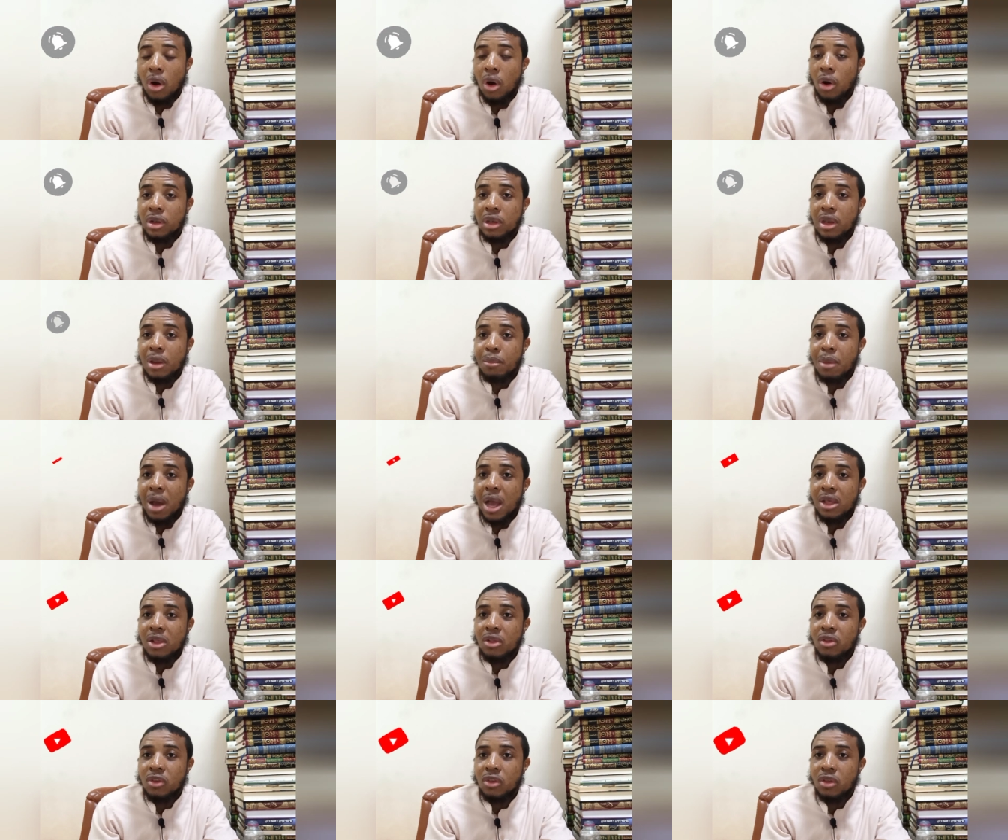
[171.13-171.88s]
on the
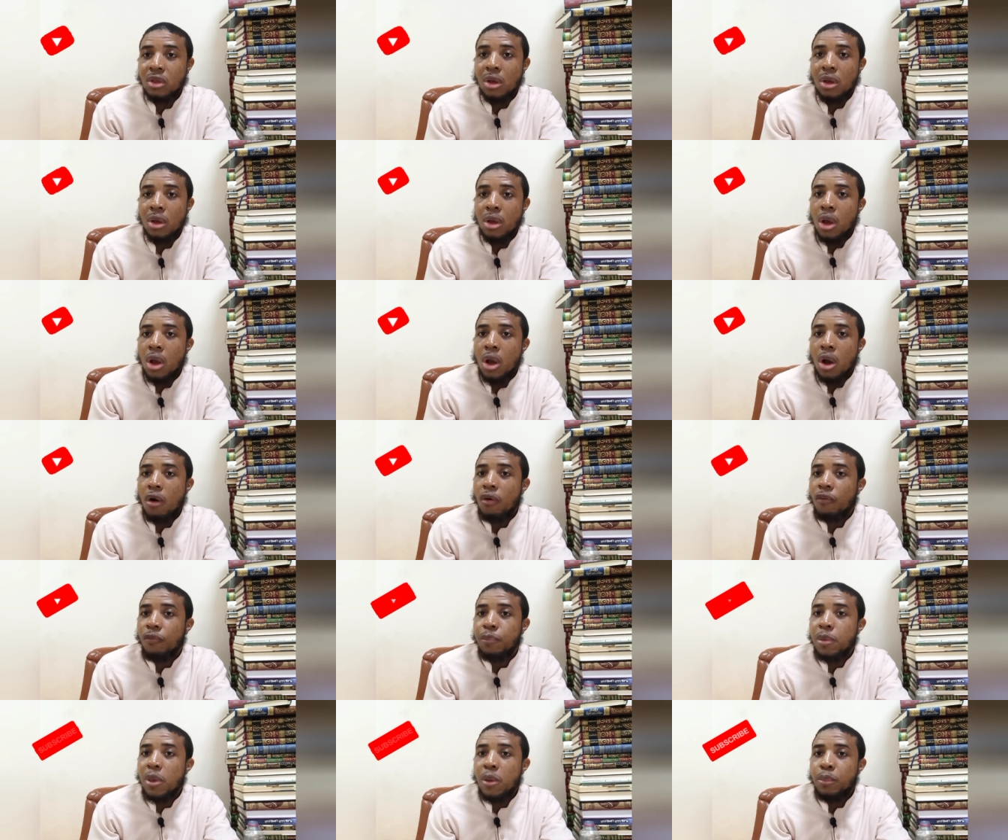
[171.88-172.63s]
minds
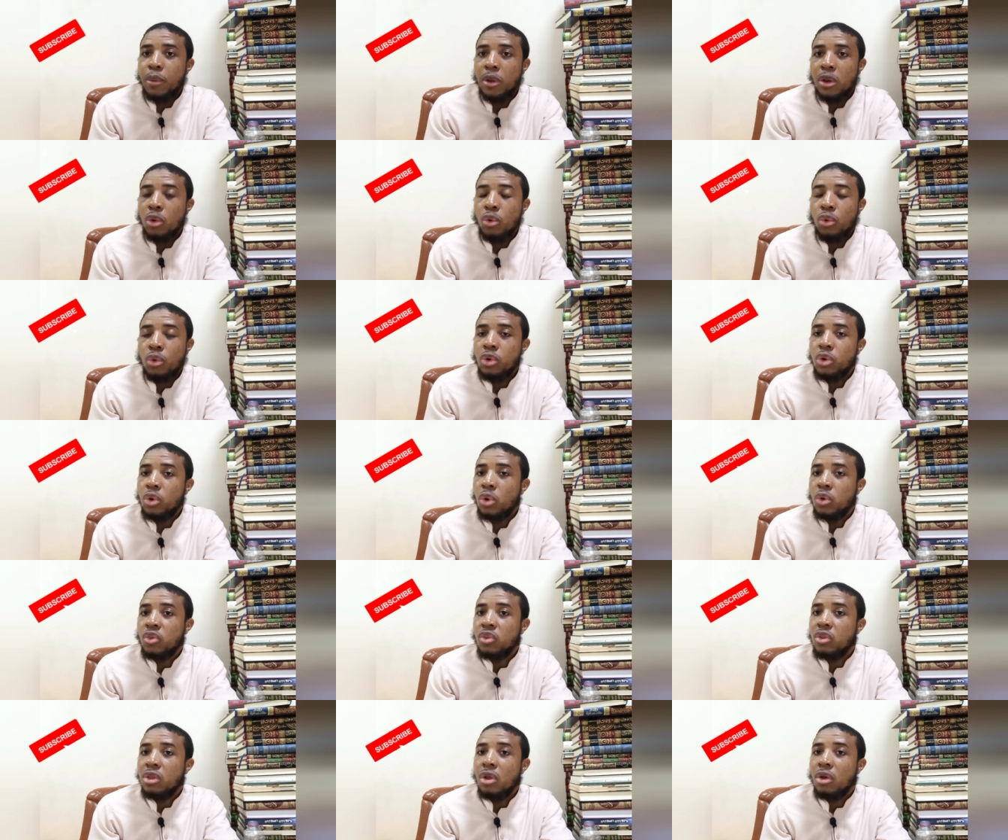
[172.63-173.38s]
of people who
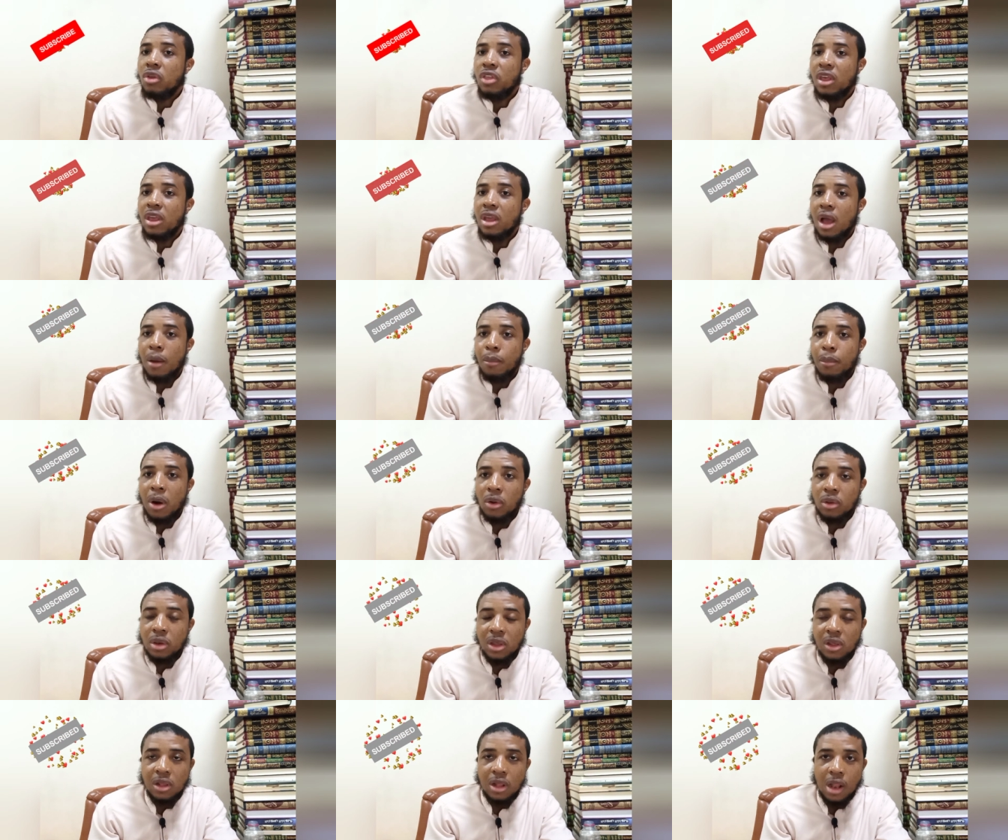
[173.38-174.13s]
knows nothing
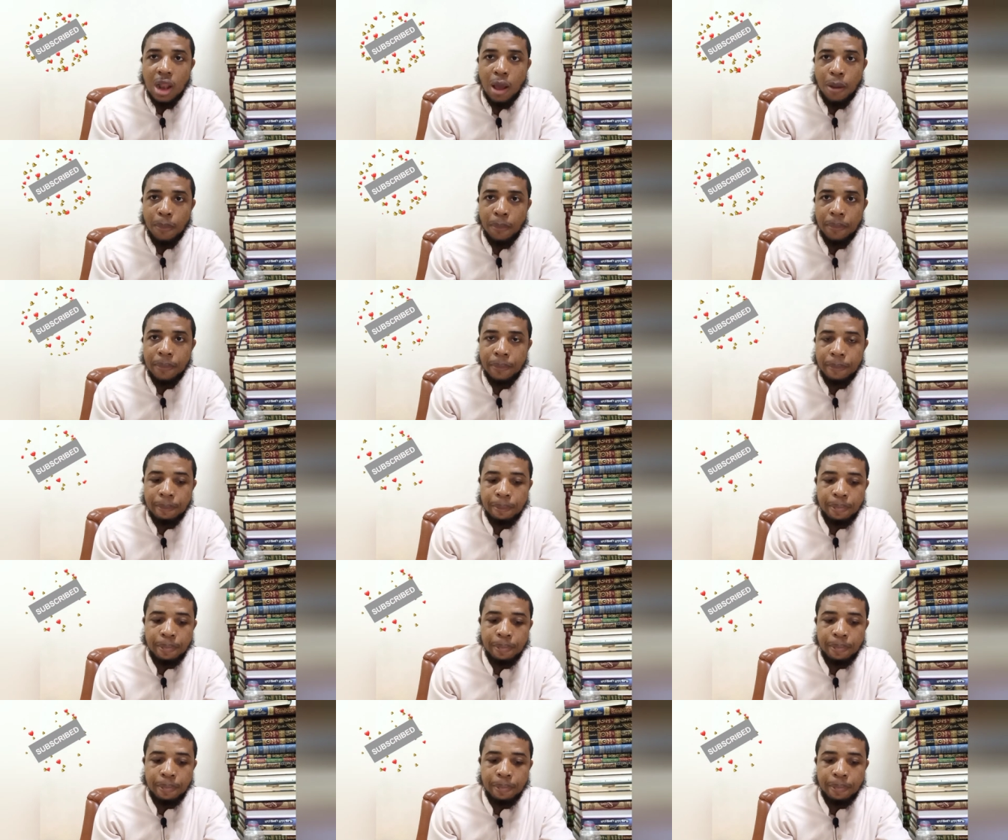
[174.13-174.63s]
about Islam.